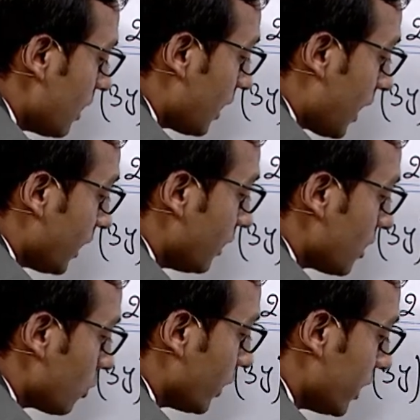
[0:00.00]
and
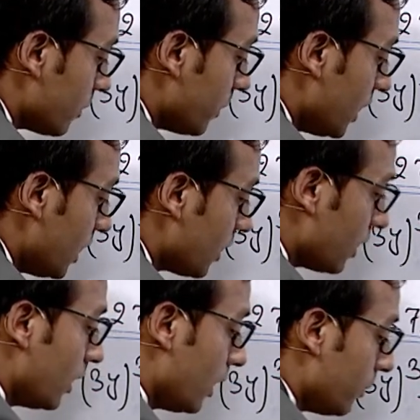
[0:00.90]
this one is b,
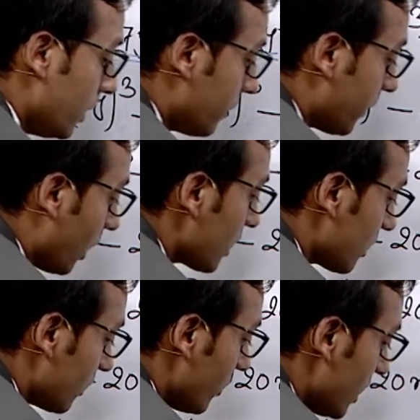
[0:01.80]
ab plus
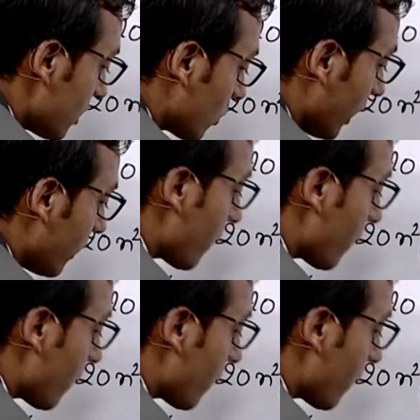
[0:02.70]
b square.